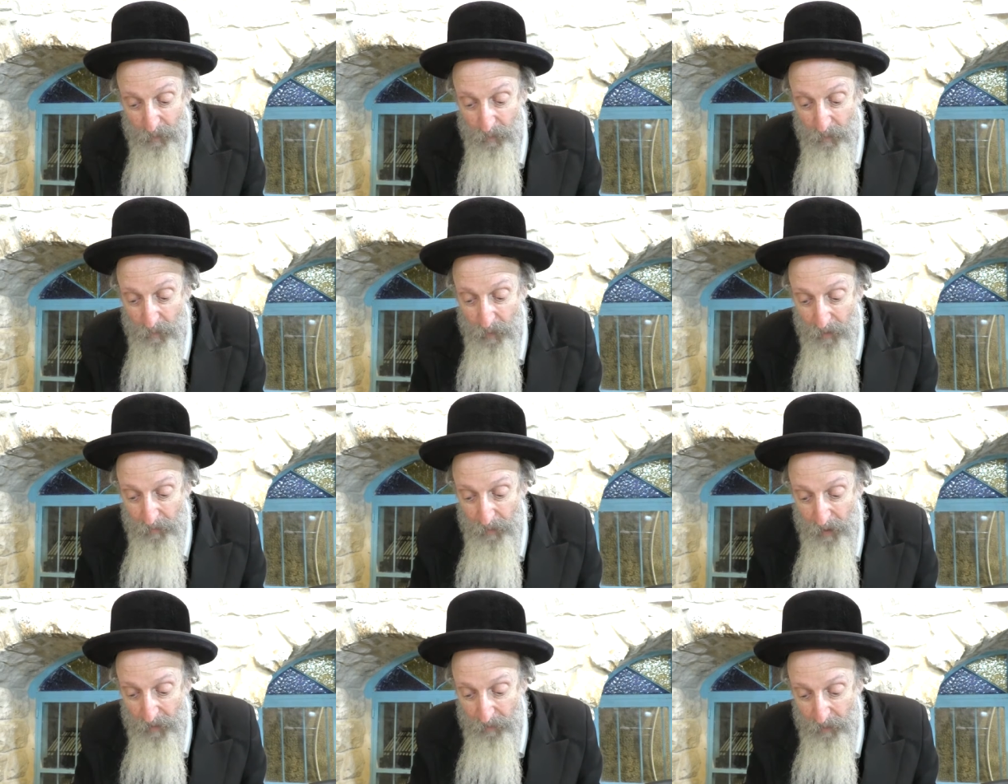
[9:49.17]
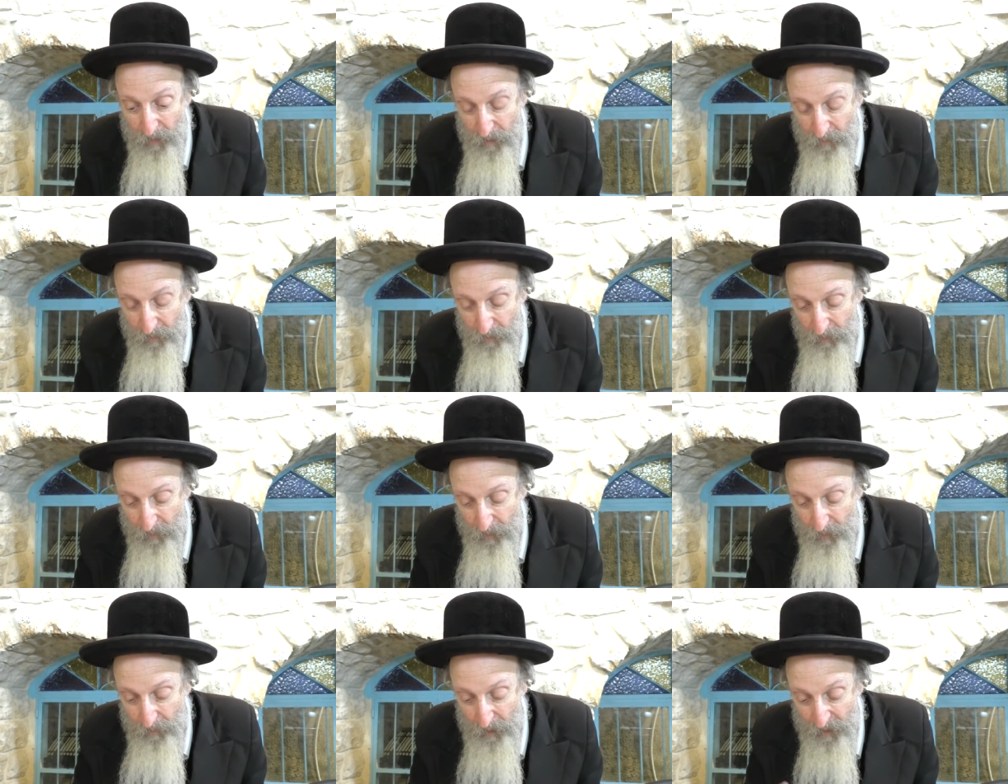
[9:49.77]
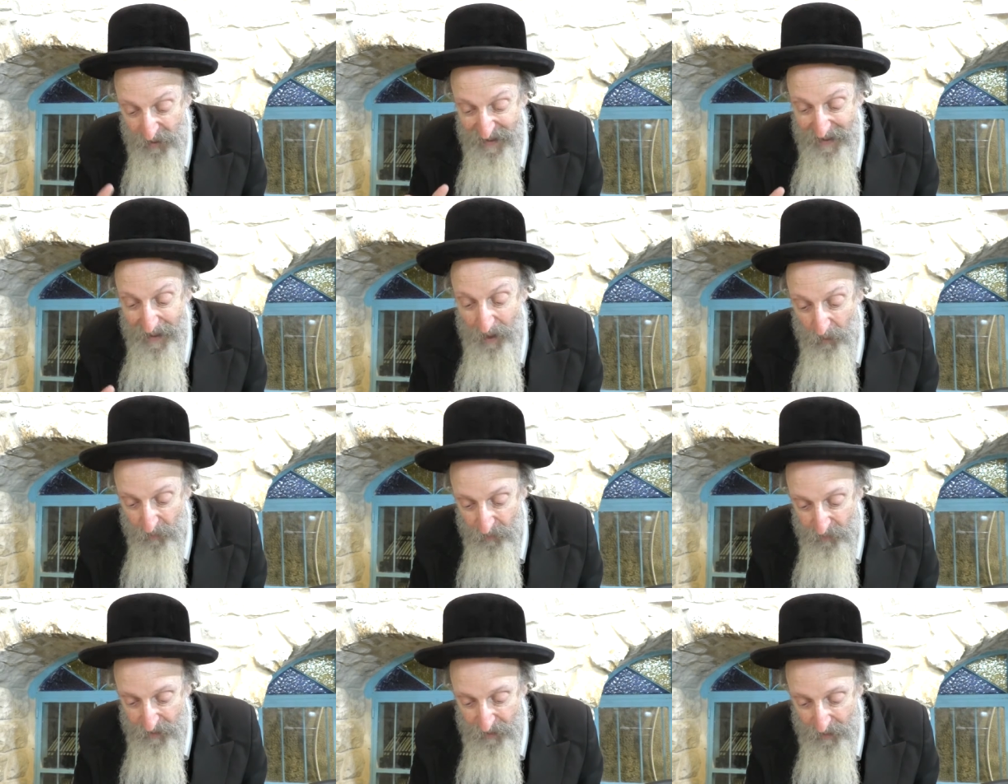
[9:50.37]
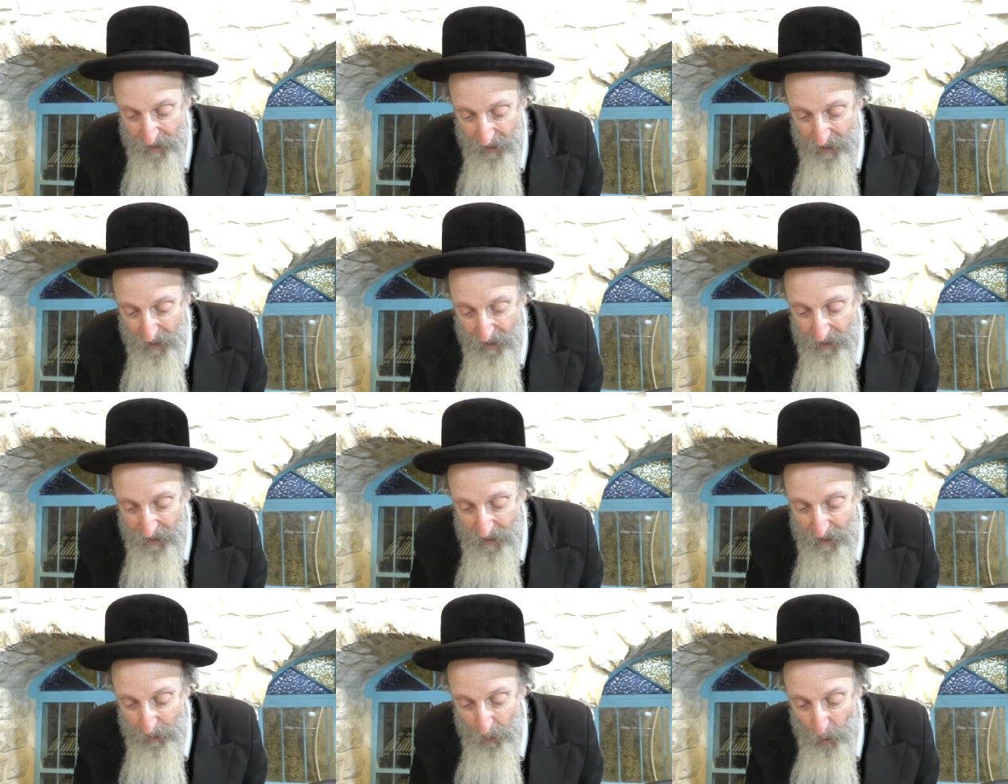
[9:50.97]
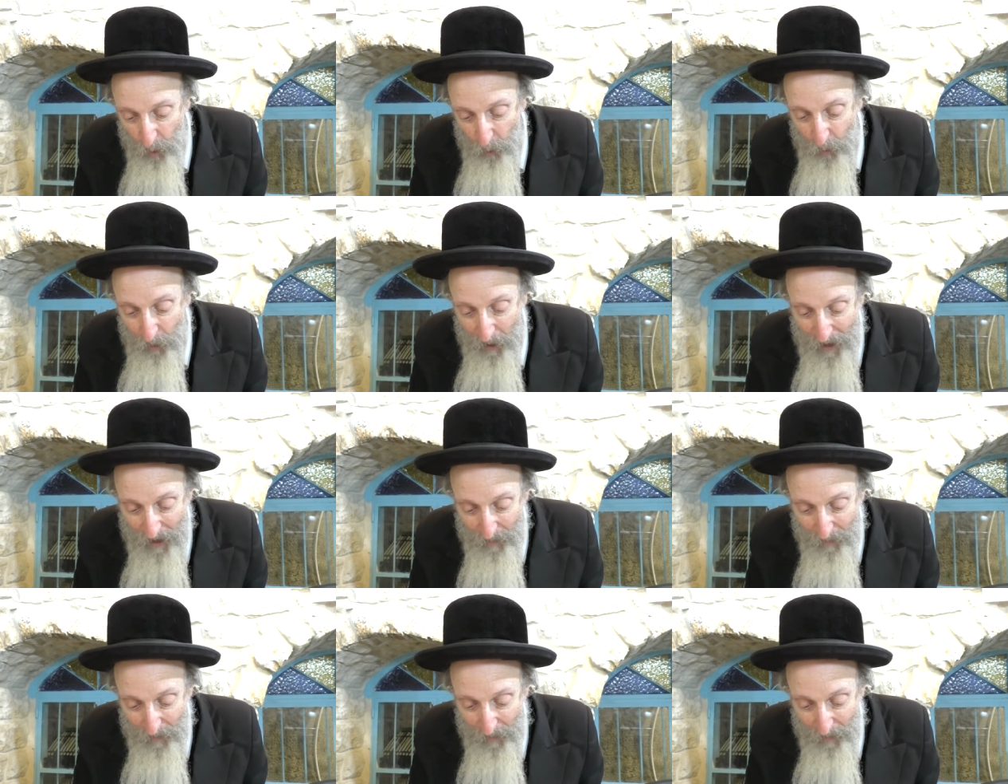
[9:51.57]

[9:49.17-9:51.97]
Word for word: of, of, of ourselves. Not,